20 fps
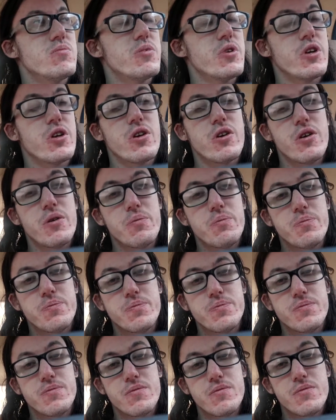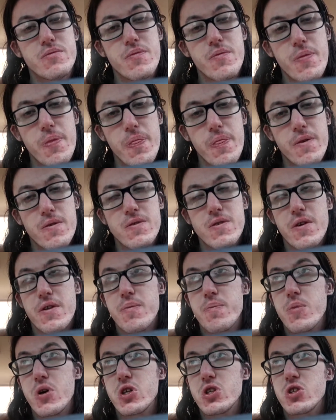But um there's
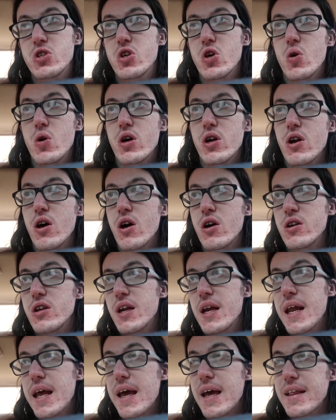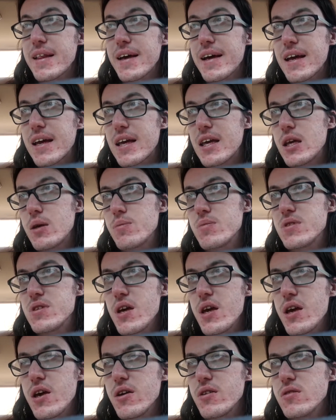nothing much going on today, like I keep
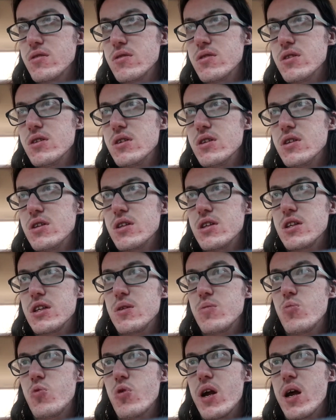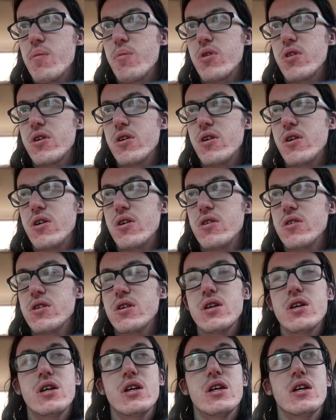saying. Keep rambling
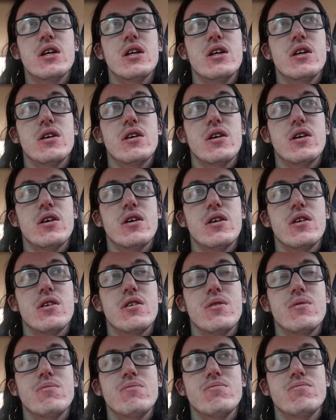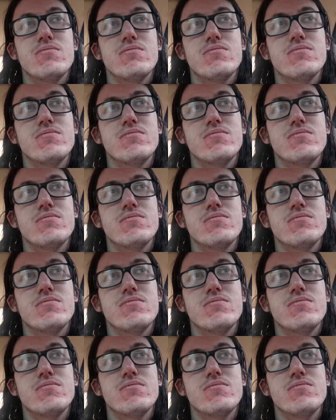on. Um